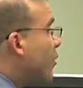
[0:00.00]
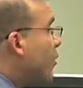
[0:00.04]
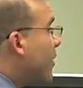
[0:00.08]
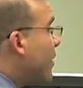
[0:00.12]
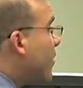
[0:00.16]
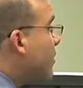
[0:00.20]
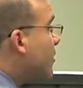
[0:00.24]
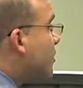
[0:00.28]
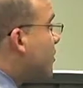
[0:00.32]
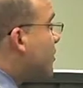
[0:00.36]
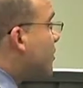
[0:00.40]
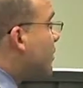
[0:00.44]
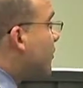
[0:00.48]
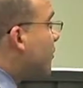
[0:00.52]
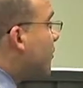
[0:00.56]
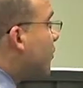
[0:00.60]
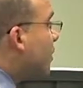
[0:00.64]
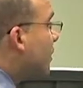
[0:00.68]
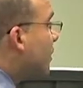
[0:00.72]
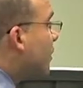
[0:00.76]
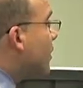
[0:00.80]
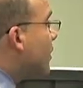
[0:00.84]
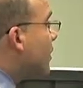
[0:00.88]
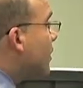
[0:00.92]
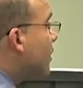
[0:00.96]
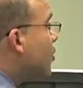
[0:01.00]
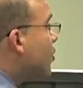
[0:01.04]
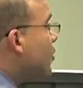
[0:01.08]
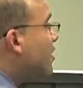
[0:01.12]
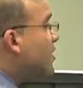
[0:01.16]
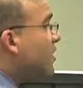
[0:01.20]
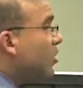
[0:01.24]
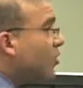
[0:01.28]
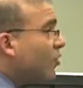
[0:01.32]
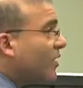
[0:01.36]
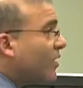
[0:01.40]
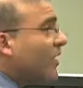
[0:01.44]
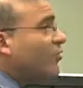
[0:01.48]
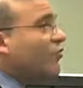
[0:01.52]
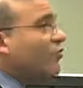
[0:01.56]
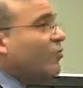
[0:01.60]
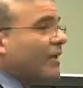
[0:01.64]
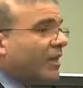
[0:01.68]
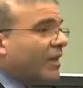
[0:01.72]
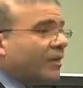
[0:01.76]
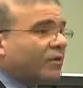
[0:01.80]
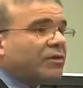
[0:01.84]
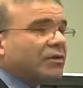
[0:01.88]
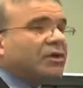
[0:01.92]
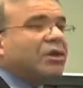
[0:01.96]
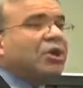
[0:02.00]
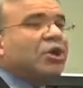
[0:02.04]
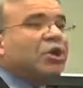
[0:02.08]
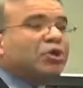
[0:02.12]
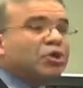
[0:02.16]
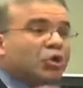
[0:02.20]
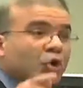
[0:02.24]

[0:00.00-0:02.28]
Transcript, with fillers: premises are free of conditions that are detrimental